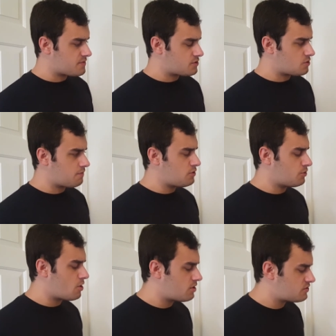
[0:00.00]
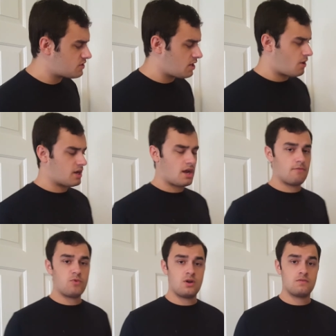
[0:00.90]
So if you'll notice, I kind
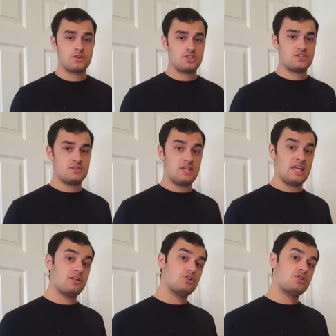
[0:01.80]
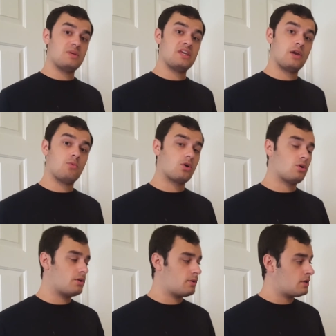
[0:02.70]
of went over just the English-speaking
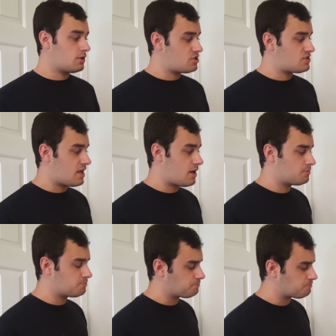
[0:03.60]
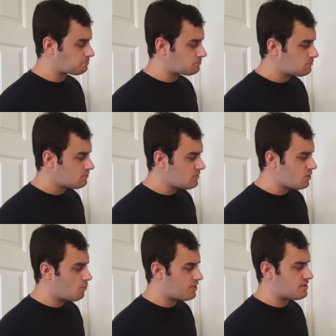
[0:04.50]
world just now,
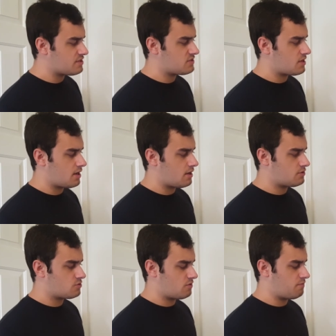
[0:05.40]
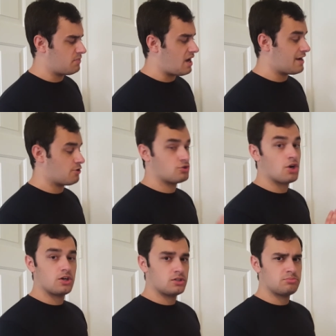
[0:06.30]
with this sort of iron
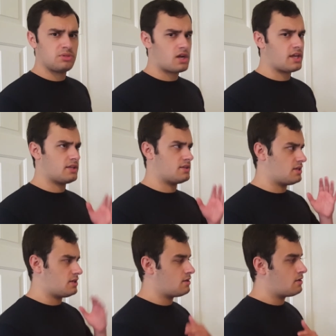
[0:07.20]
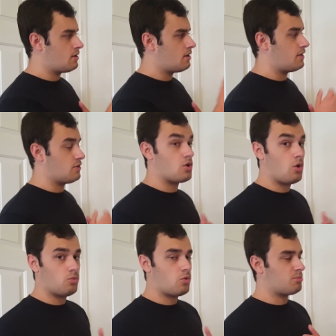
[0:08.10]
curtain in the
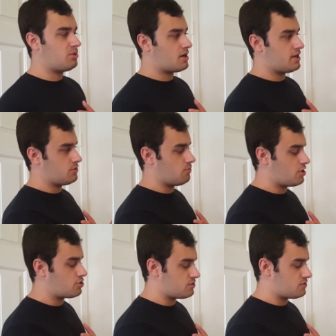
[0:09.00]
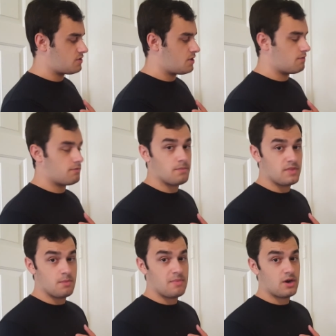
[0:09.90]
Cold War, blocking the Russians from
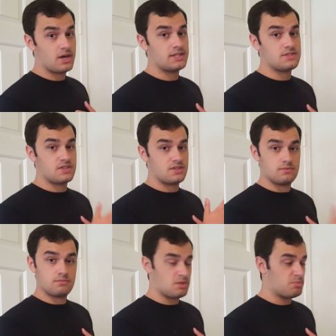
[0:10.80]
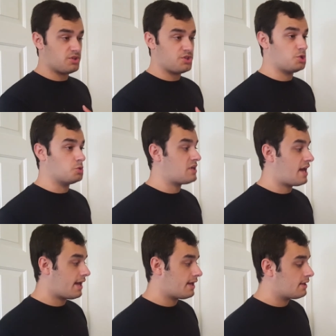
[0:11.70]
the Americans and people in the
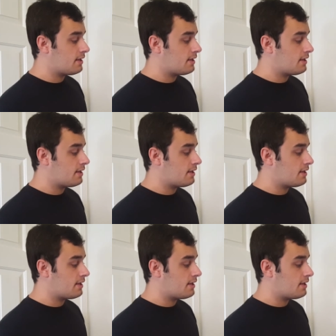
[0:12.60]
UK.